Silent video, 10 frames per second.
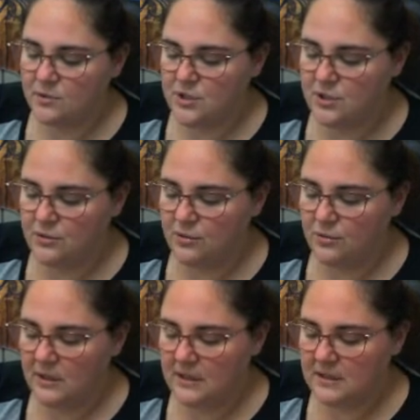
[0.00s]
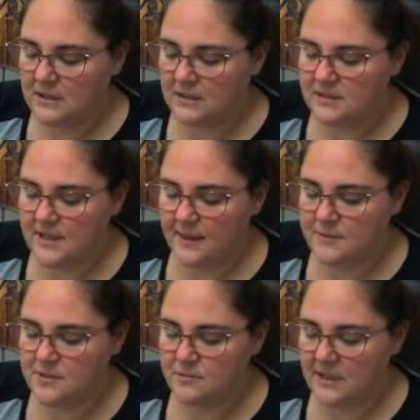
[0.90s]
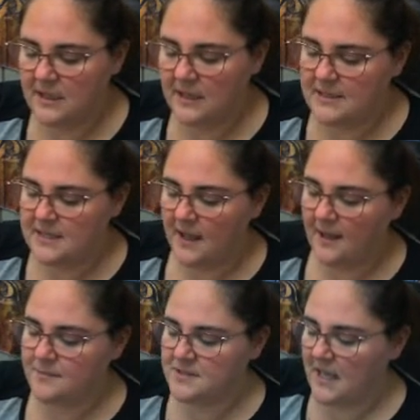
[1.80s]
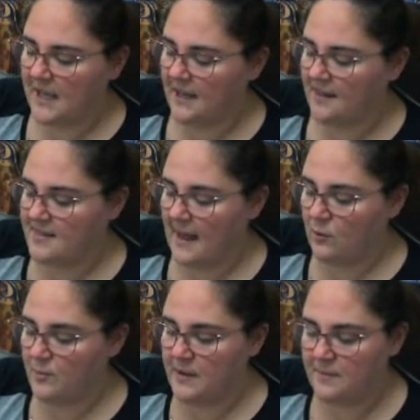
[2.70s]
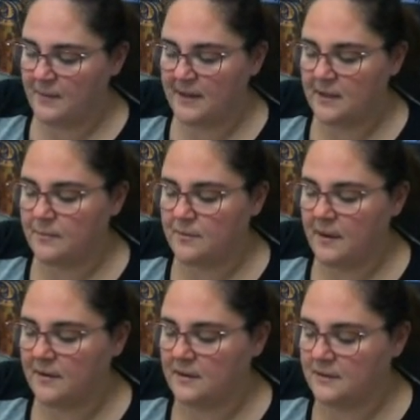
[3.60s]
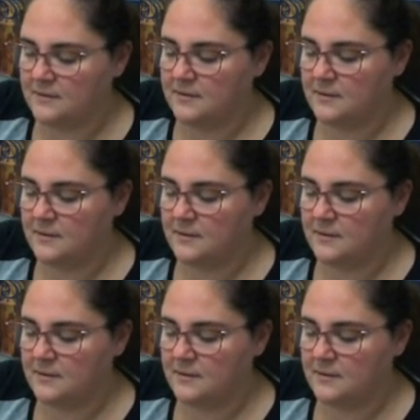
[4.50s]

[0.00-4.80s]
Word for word: 2 times 3 times 8. That will be my number model